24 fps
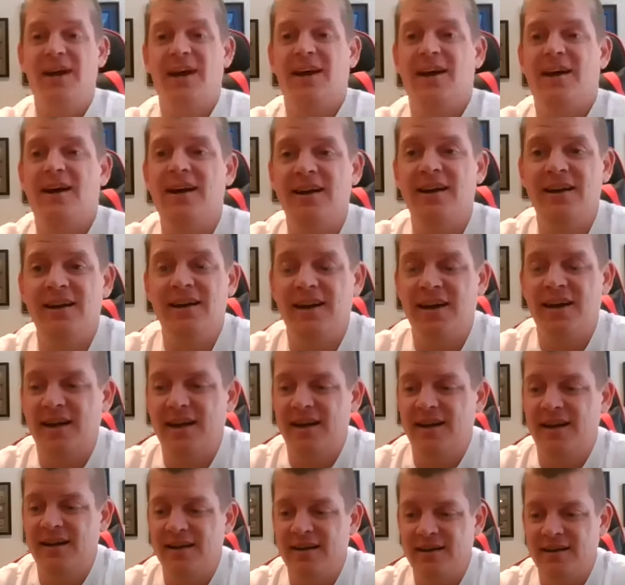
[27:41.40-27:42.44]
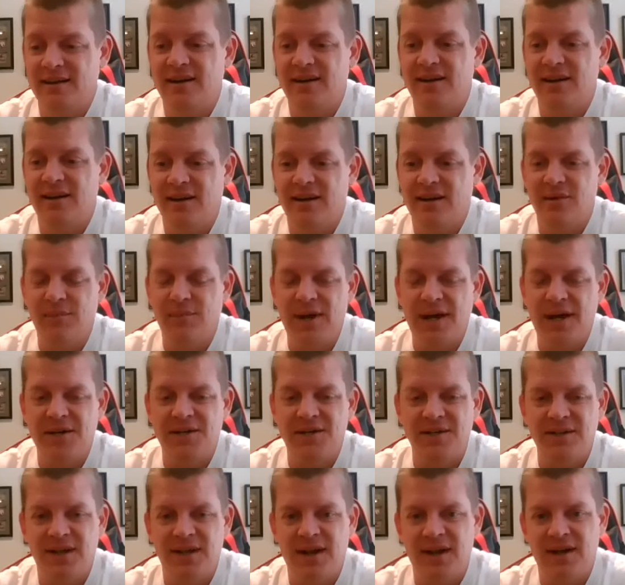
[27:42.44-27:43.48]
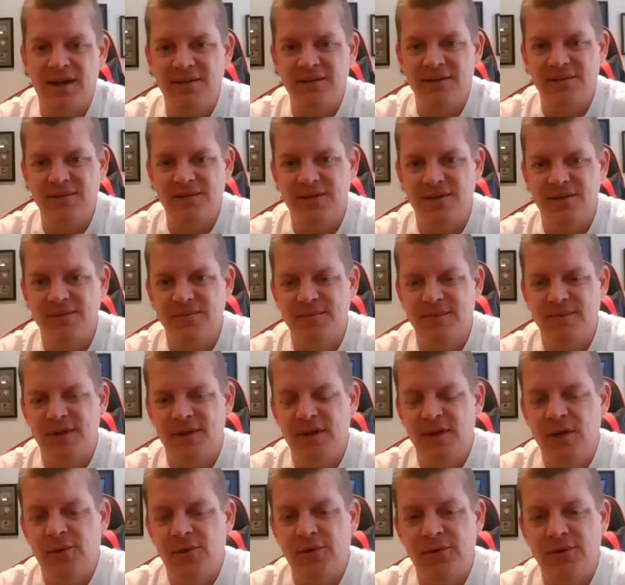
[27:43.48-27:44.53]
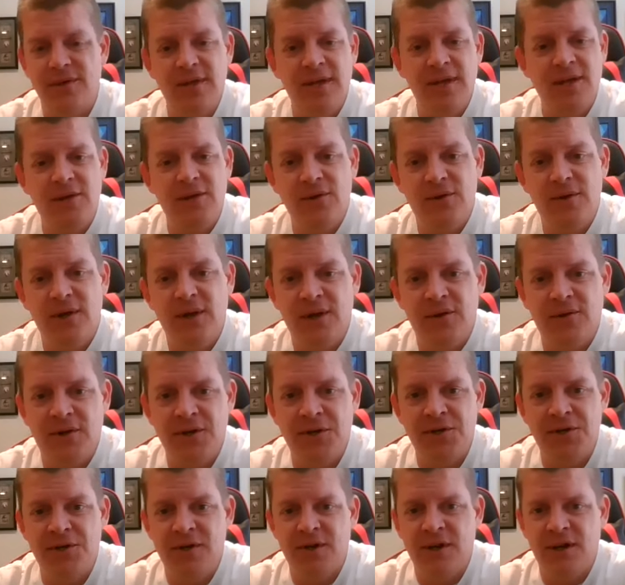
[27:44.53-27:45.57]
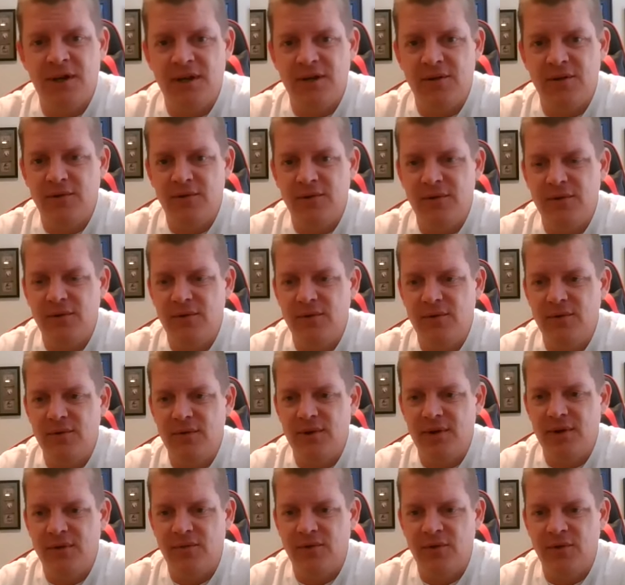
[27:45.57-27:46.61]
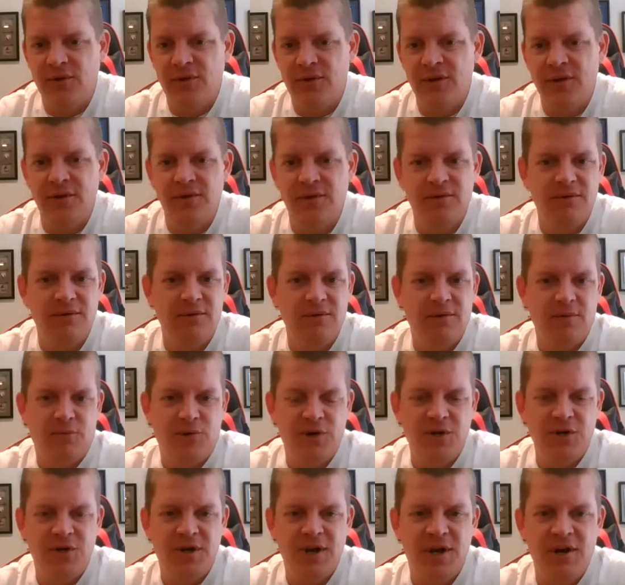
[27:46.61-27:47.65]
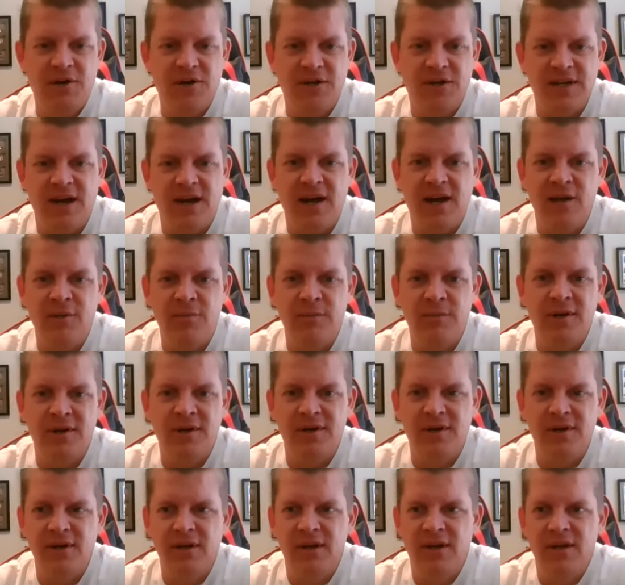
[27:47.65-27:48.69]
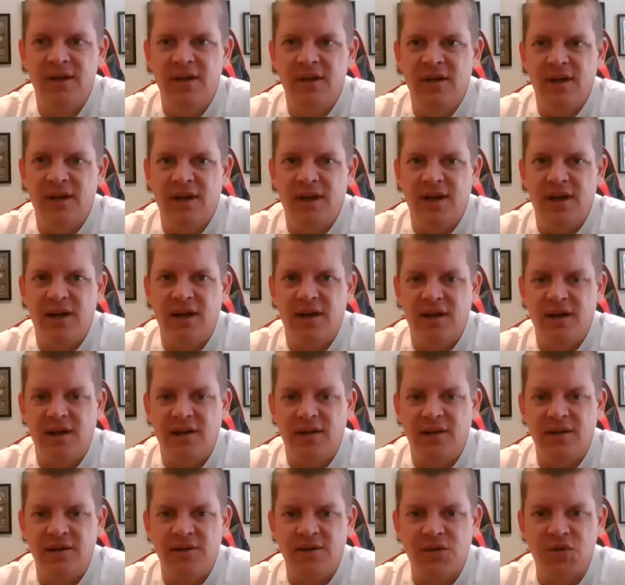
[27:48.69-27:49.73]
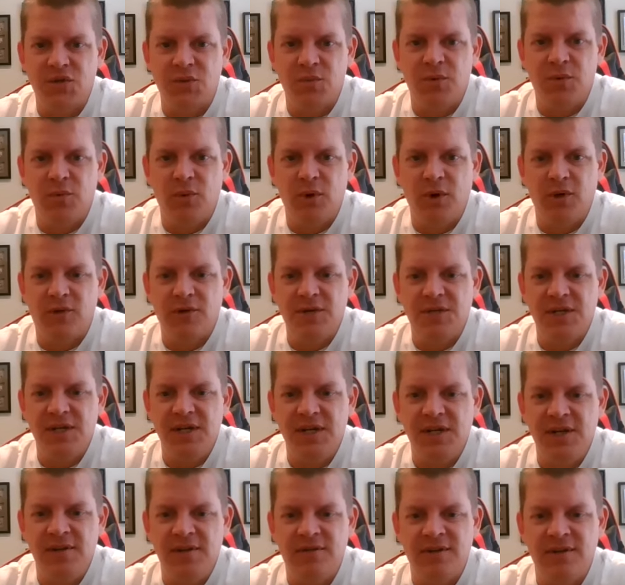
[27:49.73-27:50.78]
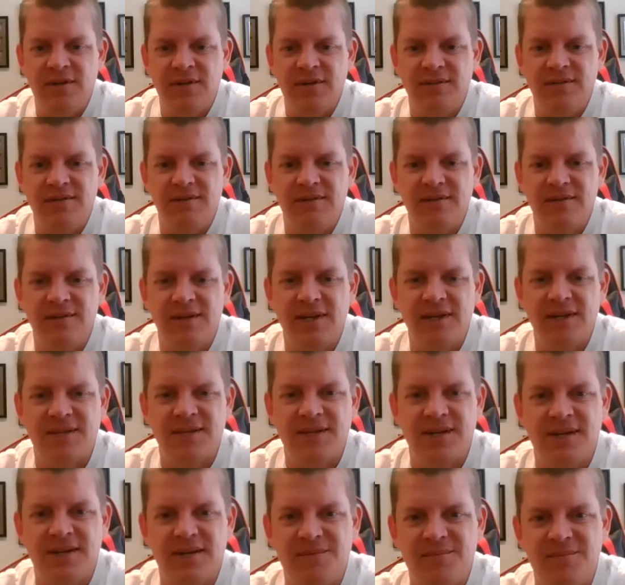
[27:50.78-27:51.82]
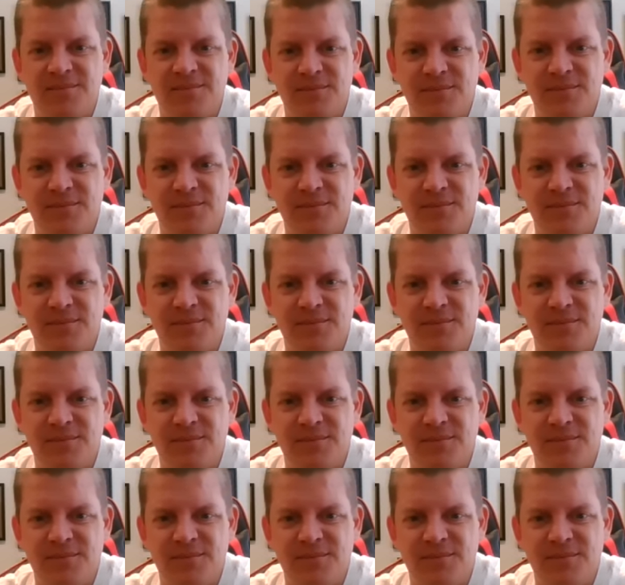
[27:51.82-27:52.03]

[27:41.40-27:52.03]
Yeah, I, I I can imagine that. So, well, thank you again, Richard. Uh, we I really appreciate your time, and I, I think this will be well received. Thanks again.